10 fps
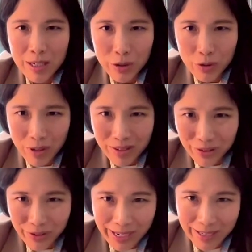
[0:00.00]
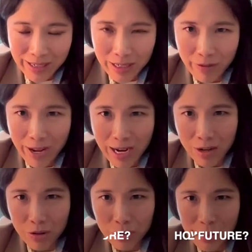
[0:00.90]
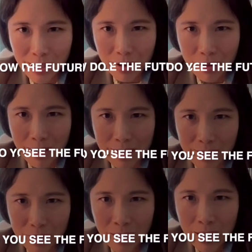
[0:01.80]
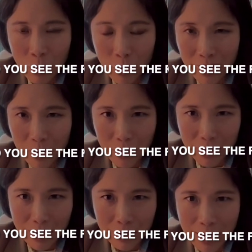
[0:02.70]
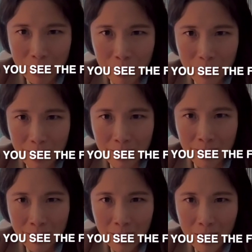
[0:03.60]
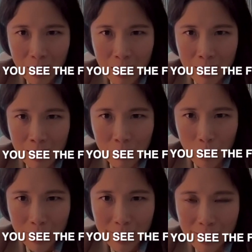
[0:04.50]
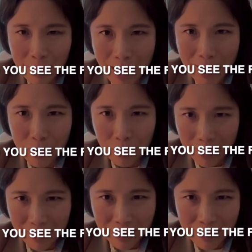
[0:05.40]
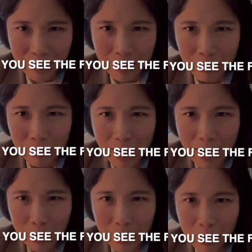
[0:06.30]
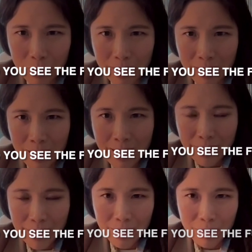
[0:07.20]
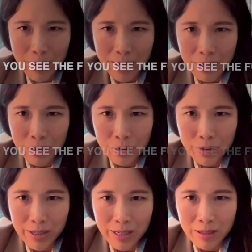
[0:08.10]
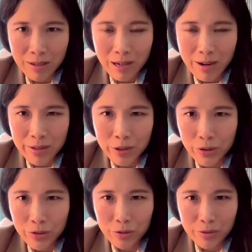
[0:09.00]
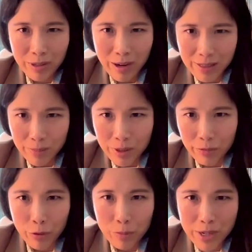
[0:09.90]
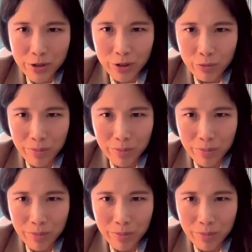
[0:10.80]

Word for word: new understanding of how CRS, with and without NP, what is the pathomechanism? How can we think about new concepts of remission,